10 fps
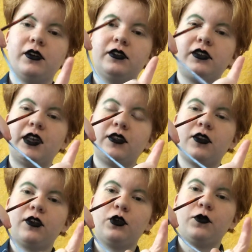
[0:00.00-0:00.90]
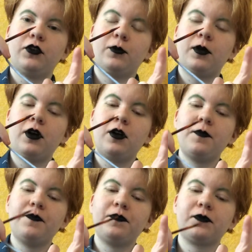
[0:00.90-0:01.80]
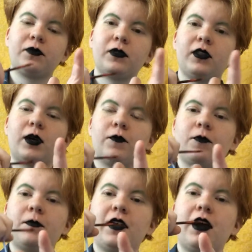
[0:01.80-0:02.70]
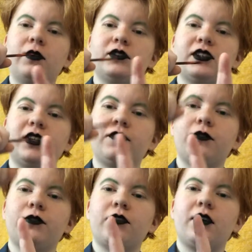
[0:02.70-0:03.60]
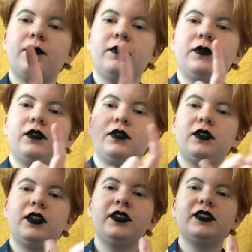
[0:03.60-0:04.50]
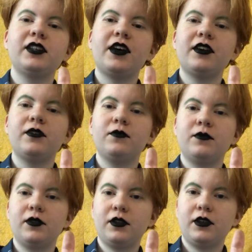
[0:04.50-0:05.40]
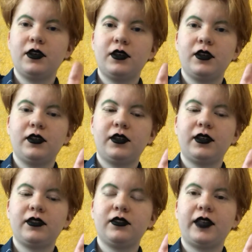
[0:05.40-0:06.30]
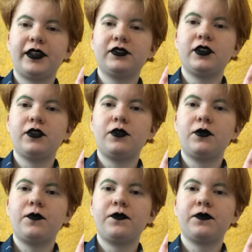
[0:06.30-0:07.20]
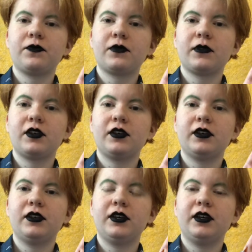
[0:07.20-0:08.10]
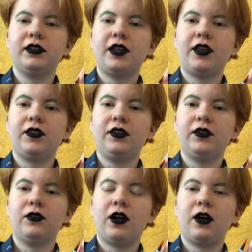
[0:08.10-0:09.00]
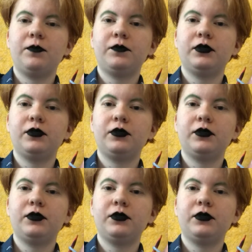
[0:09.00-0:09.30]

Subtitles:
take the yarn over your palm and come from the outside of your thumb to the inside, like so, and take the needle up,